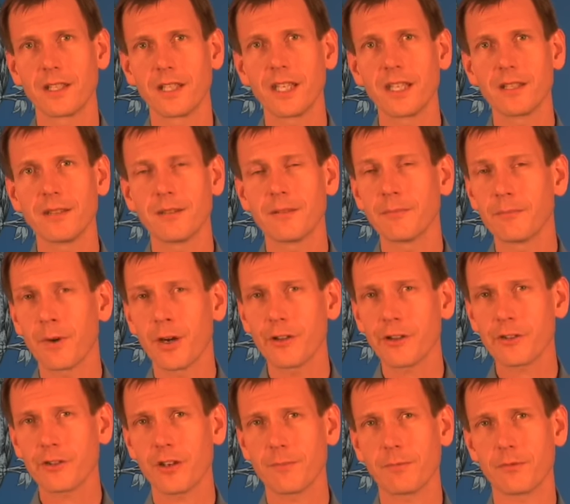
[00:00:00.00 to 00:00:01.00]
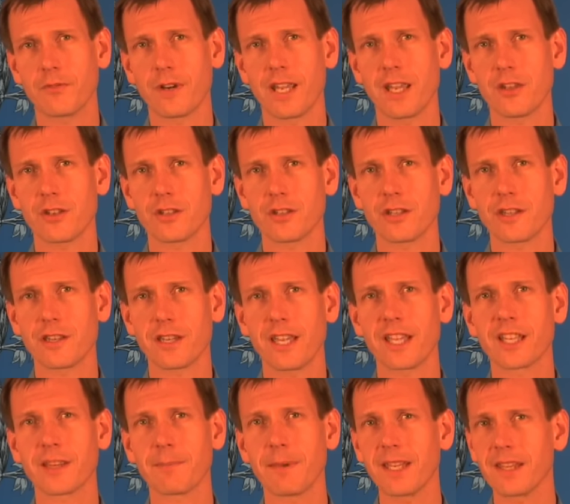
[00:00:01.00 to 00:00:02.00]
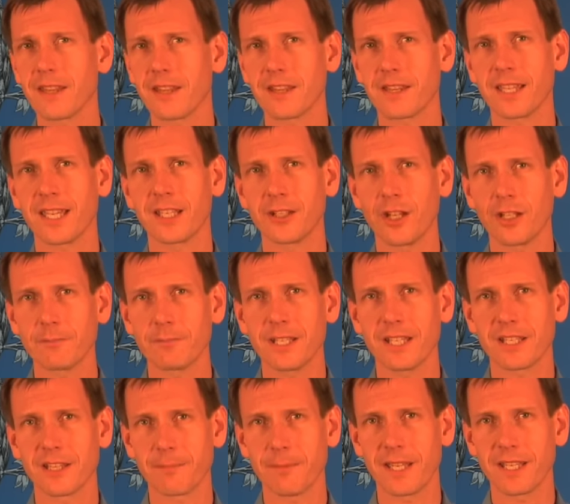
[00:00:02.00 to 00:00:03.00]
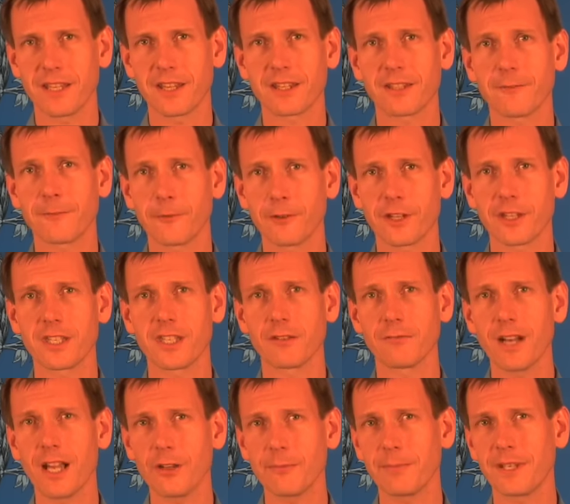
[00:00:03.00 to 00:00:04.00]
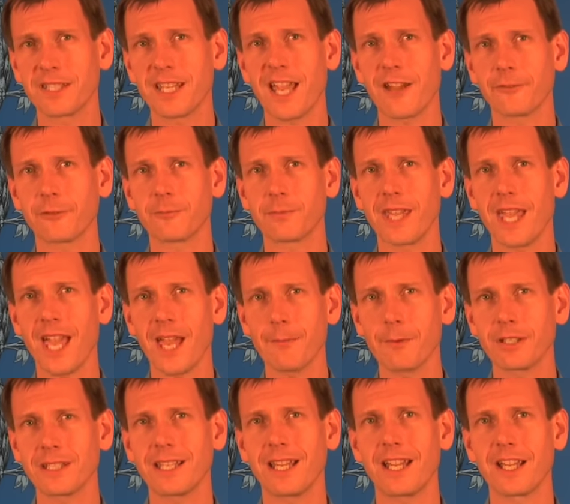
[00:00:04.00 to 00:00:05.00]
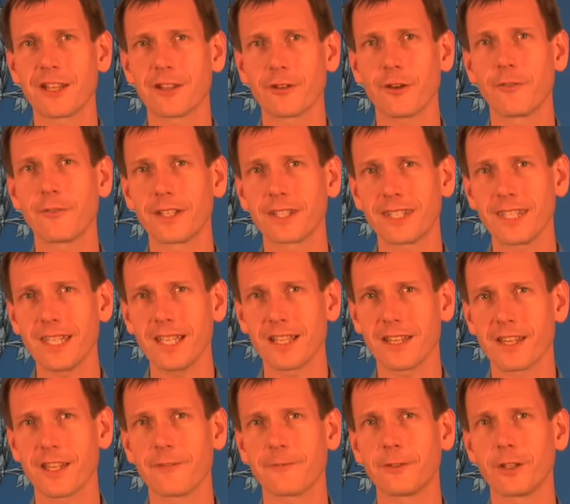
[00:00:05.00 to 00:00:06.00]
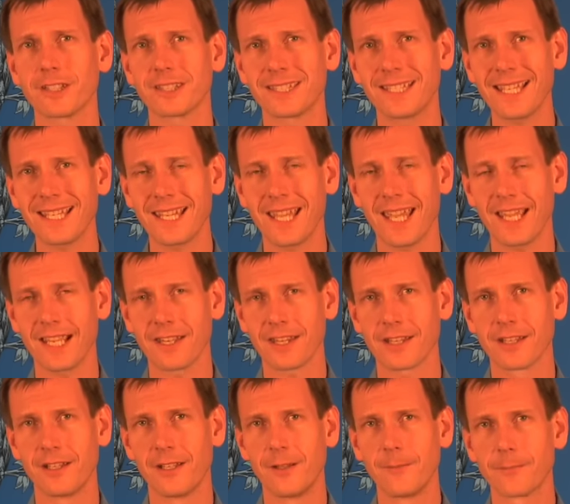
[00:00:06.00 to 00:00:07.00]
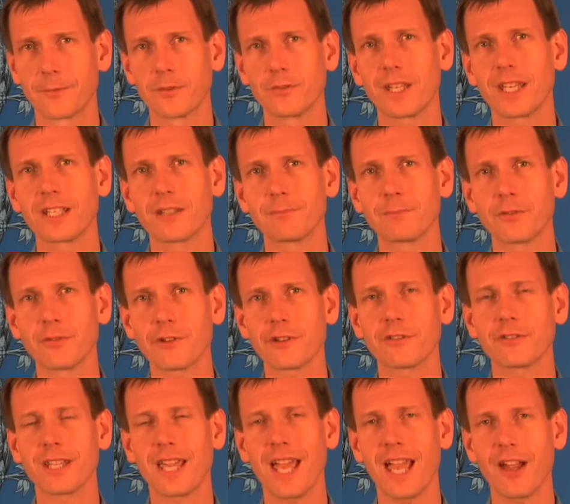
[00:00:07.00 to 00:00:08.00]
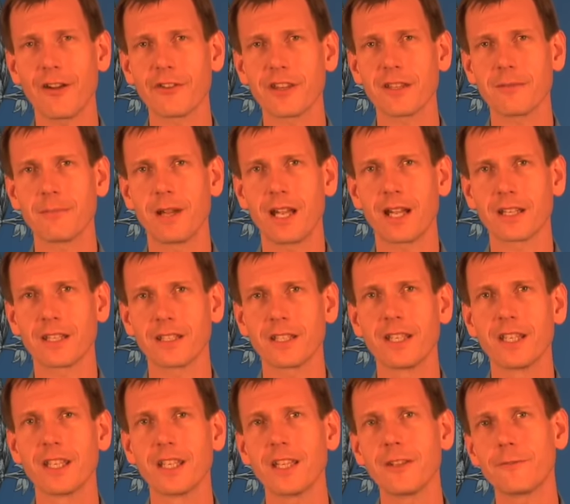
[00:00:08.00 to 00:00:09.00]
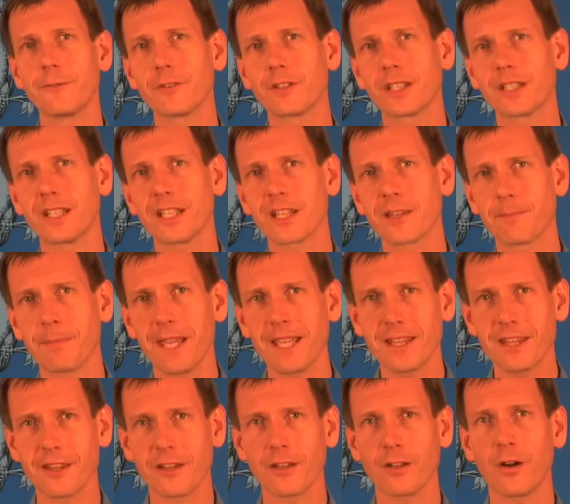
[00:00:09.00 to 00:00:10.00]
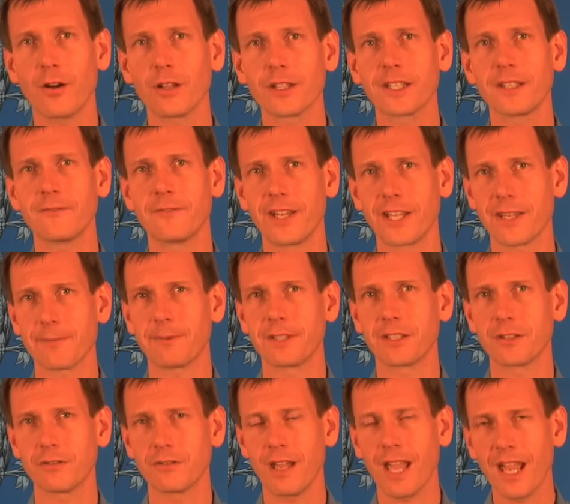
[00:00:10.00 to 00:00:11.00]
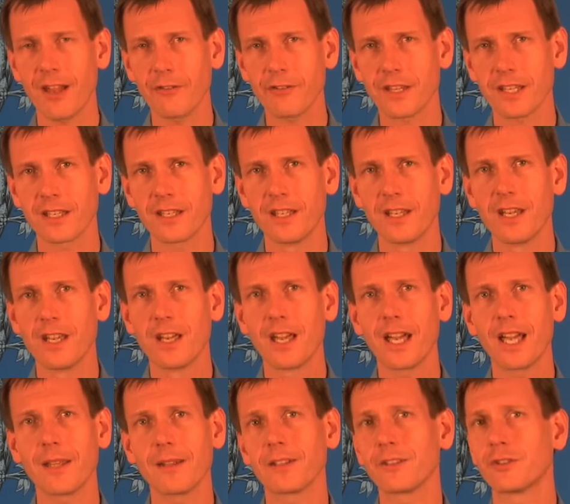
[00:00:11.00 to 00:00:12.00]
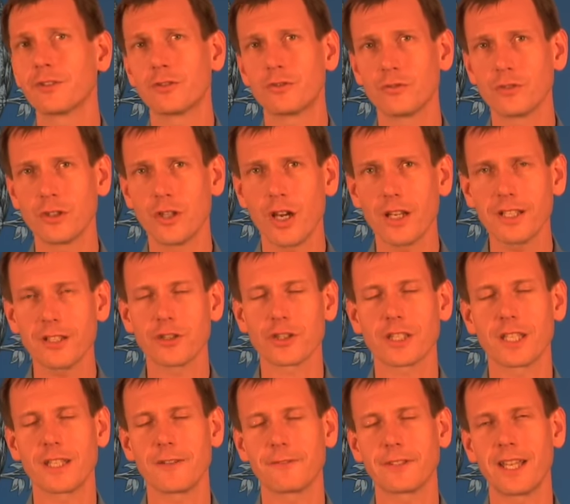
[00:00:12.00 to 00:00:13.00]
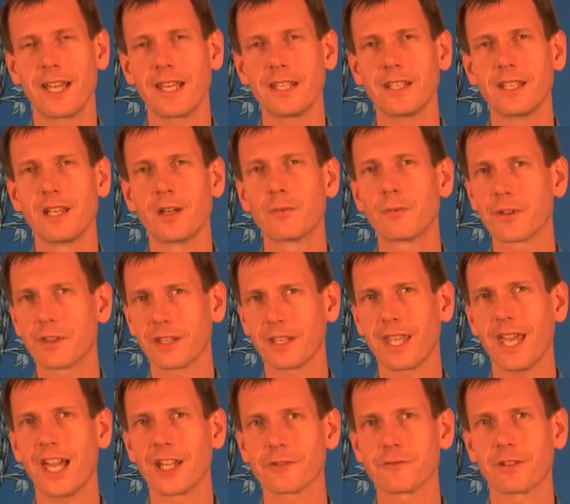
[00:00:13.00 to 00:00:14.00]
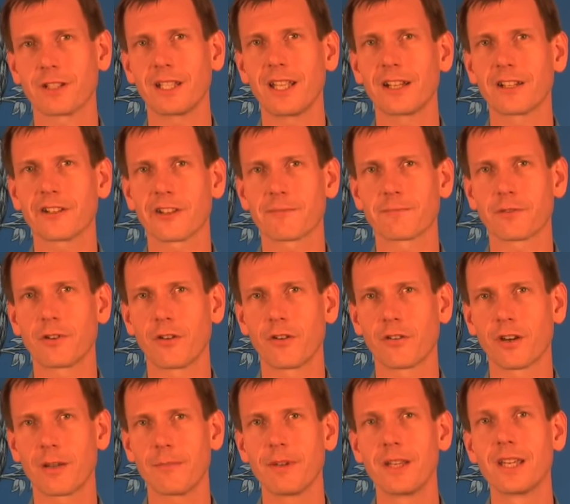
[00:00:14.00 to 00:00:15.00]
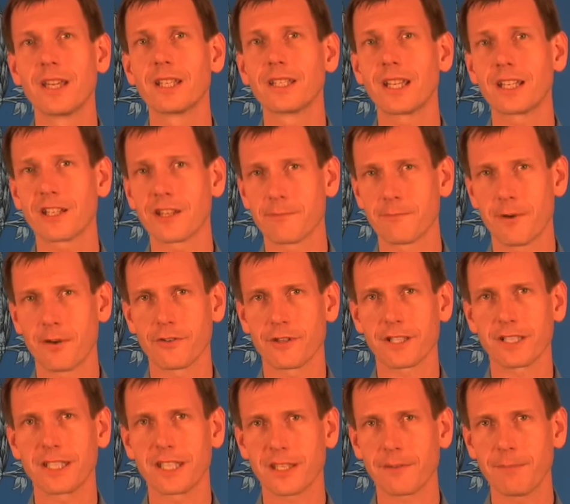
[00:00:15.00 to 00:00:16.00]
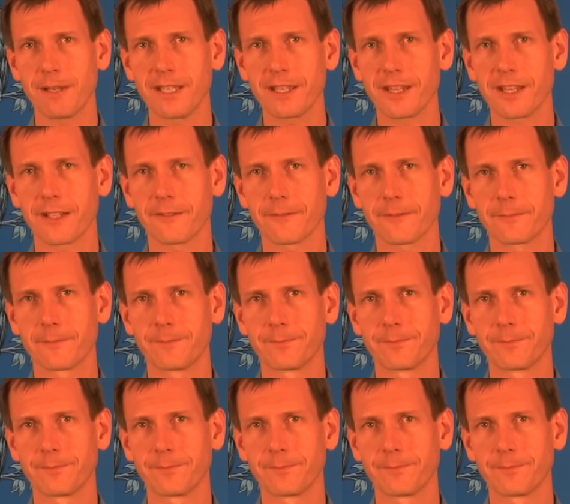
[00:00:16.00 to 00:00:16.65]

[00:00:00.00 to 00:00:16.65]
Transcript: In most corporations, expenses cannot be expensed the first year round, but have to be amortized over years, if not decades. You get a boost to the housing market if you can expense all the investment into housing uh, you do not achieve that with a cash for clunkers program that is mostly expensive.